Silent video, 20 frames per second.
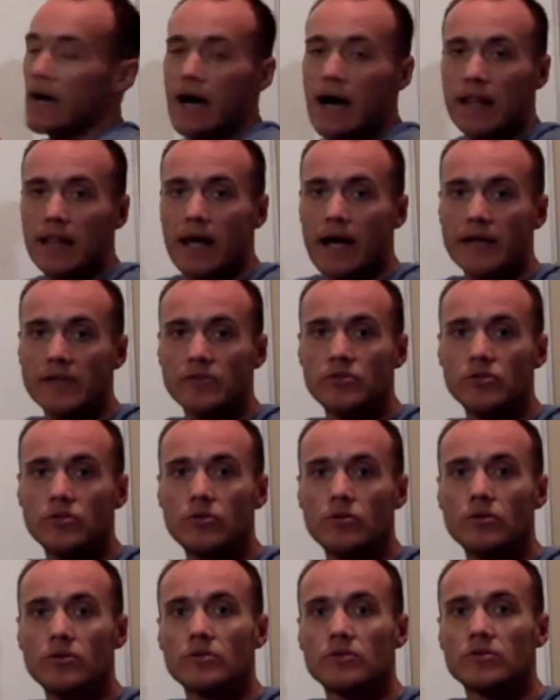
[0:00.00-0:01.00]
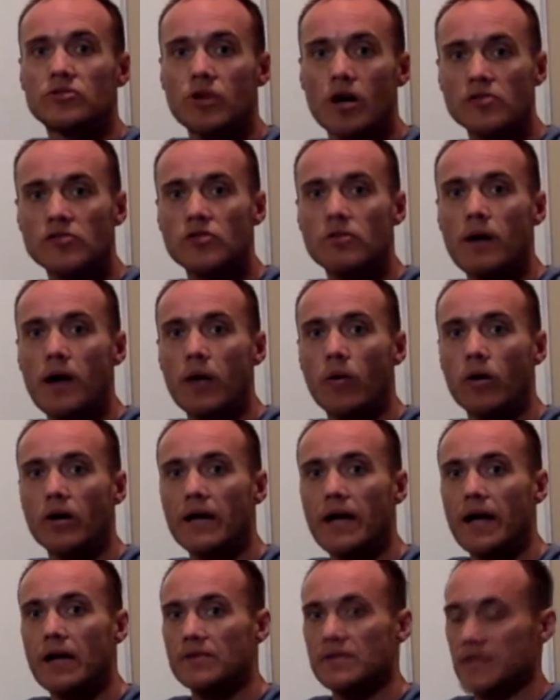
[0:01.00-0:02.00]
I like to structure my
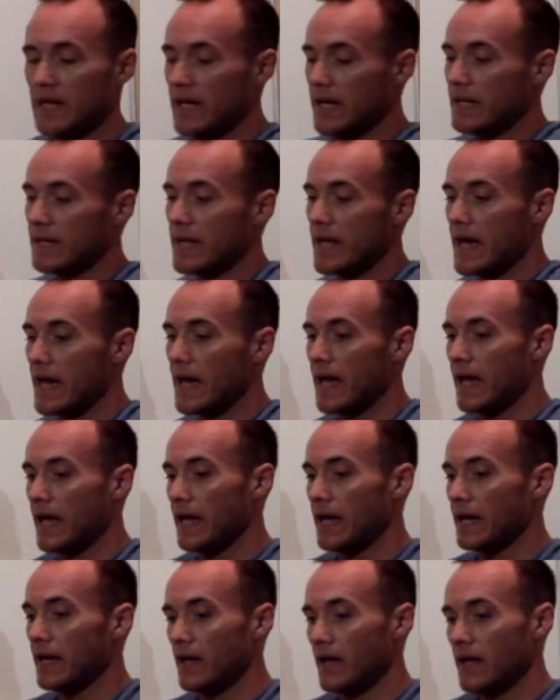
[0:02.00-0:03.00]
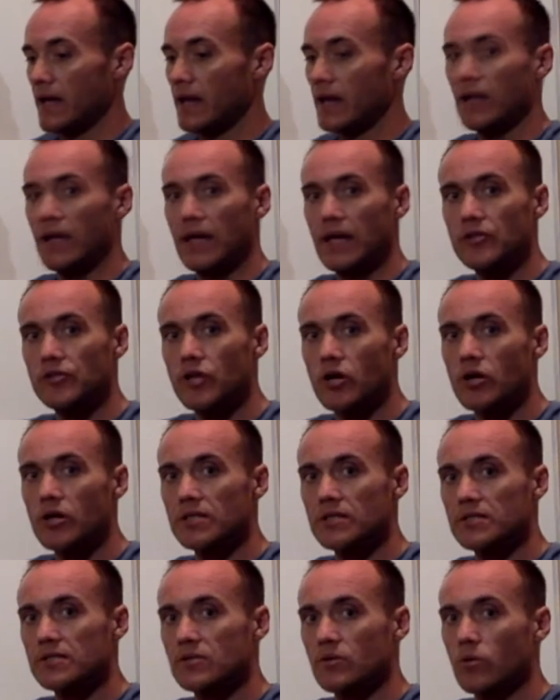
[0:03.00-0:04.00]
workouts in an
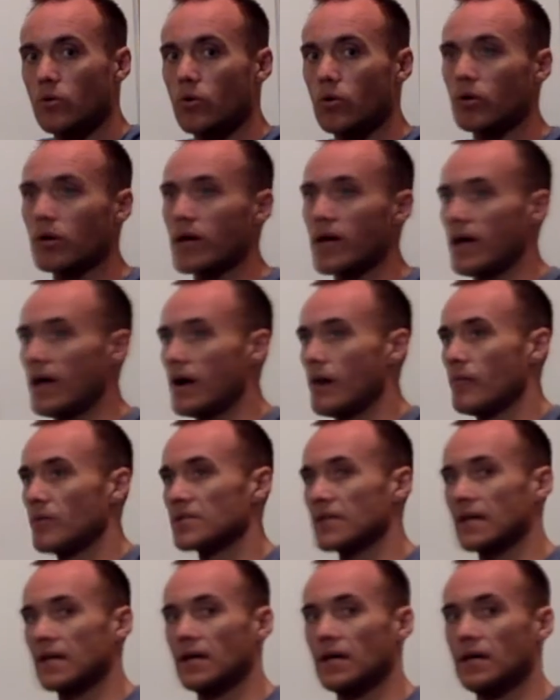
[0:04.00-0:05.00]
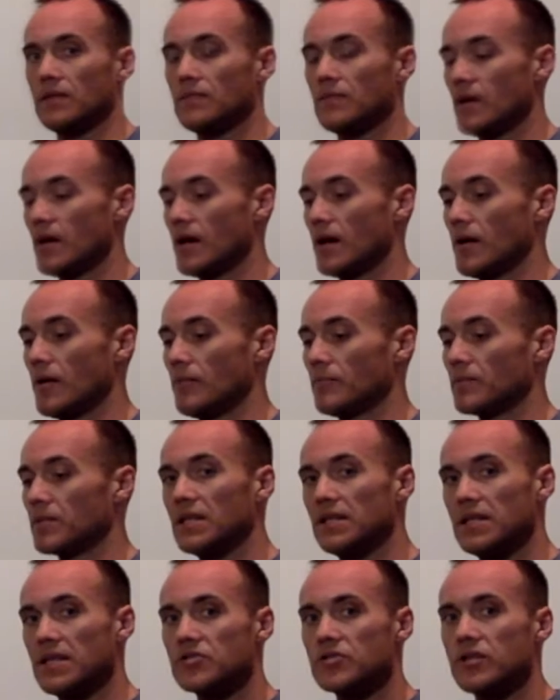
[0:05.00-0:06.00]
endurance or almost like a
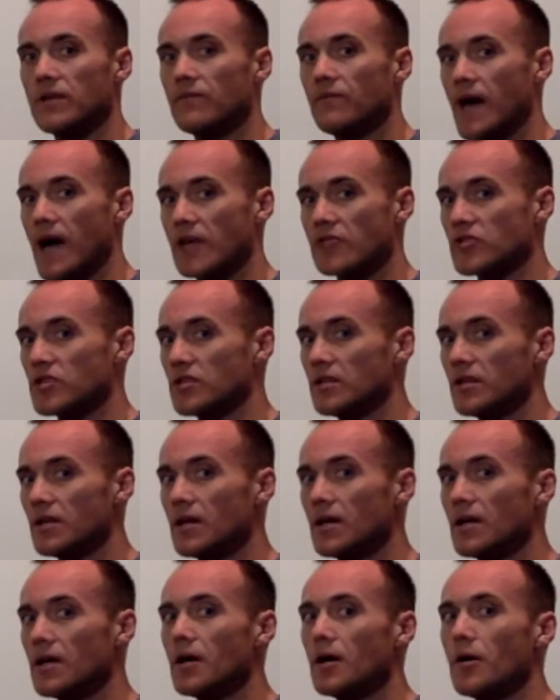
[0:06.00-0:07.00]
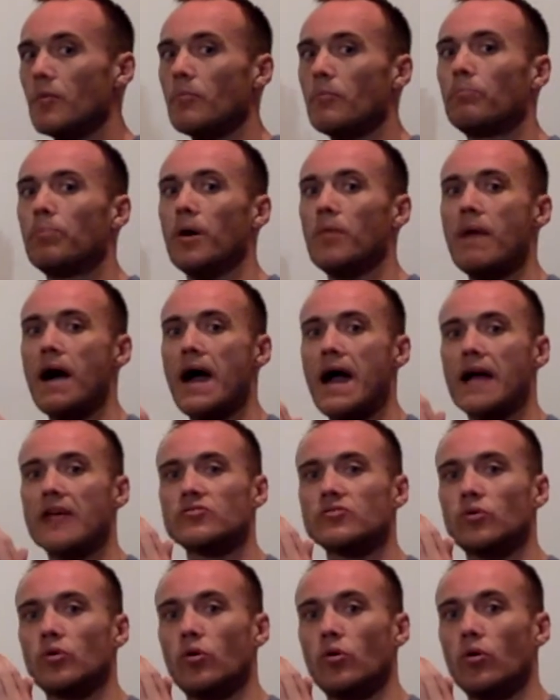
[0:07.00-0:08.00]
conditioning fashion, but my
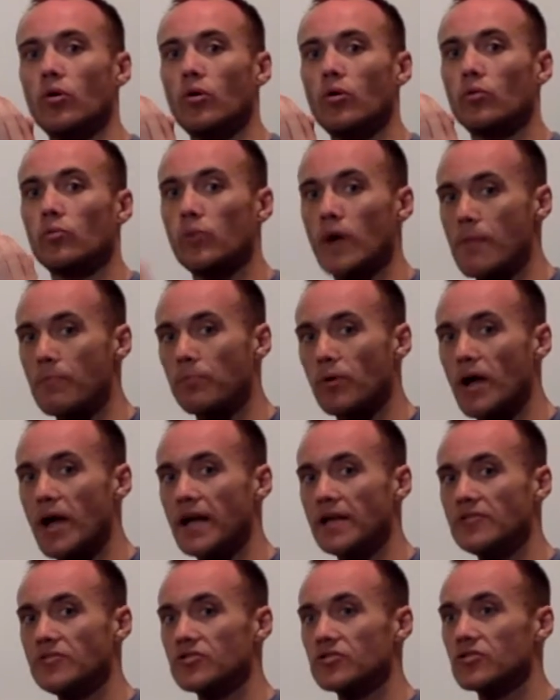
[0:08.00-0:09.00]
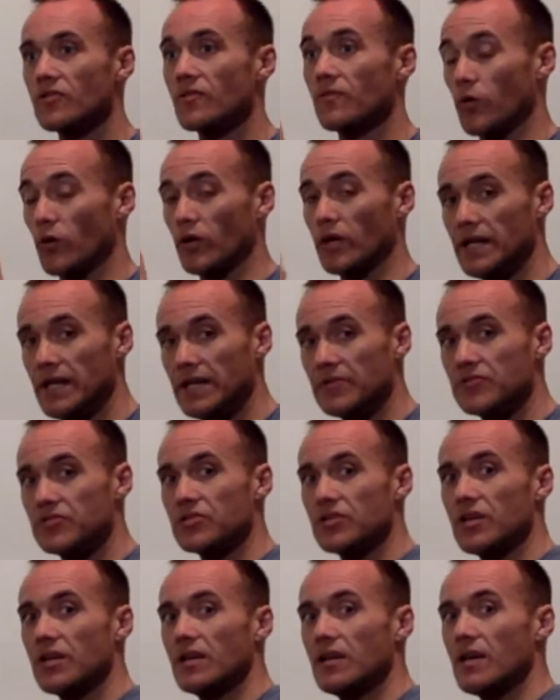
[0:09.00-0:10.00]
actual rep range for
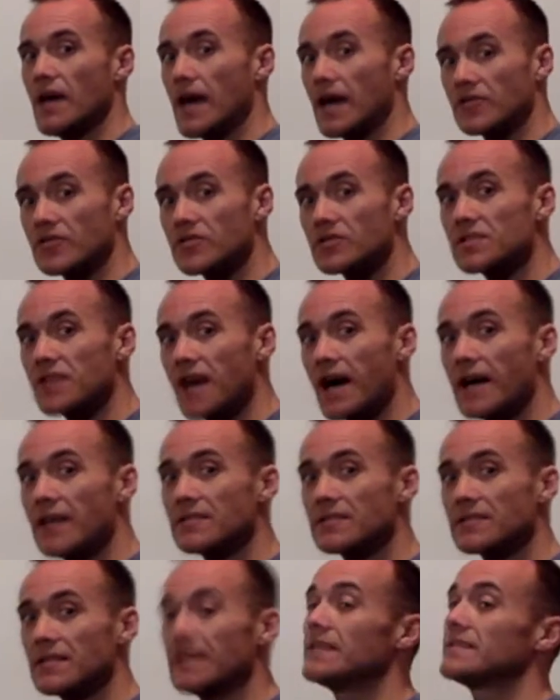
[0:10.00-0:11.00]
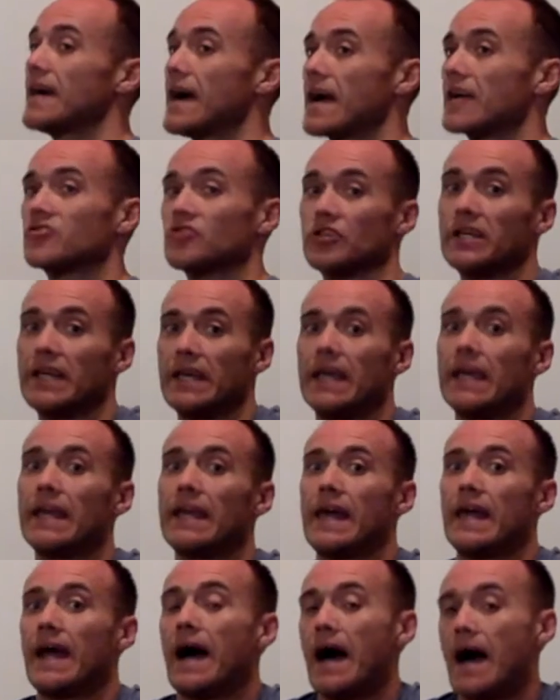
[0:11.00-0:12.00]
each exercise is actually in
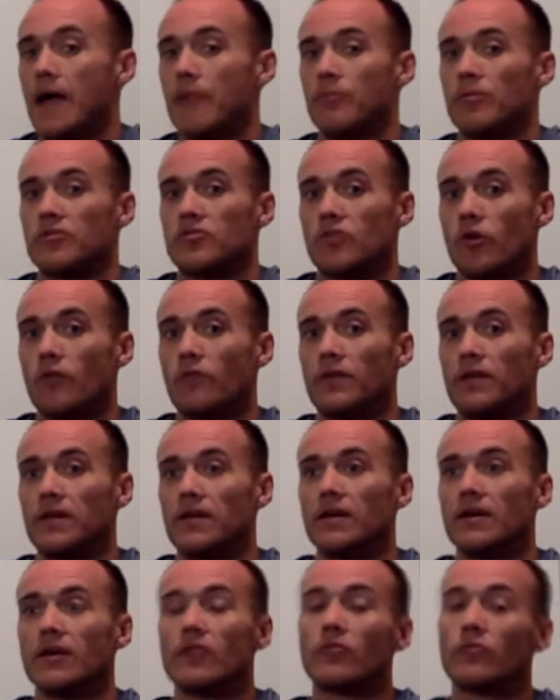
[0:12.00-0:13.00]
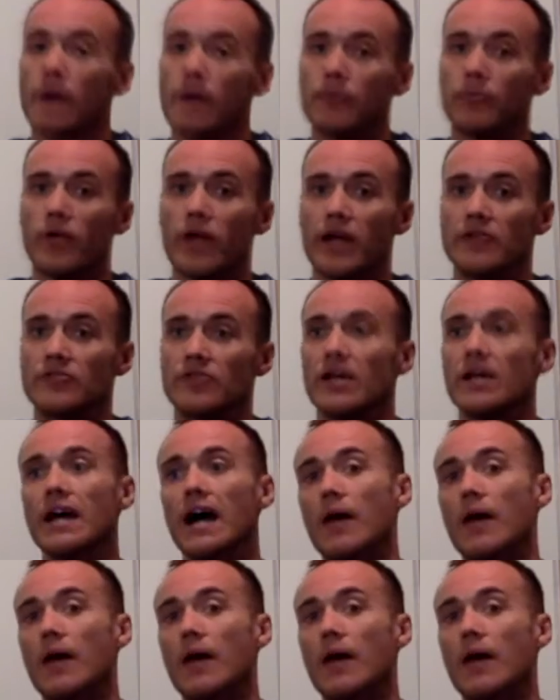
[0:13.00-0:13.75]
a hypertrophy rep range.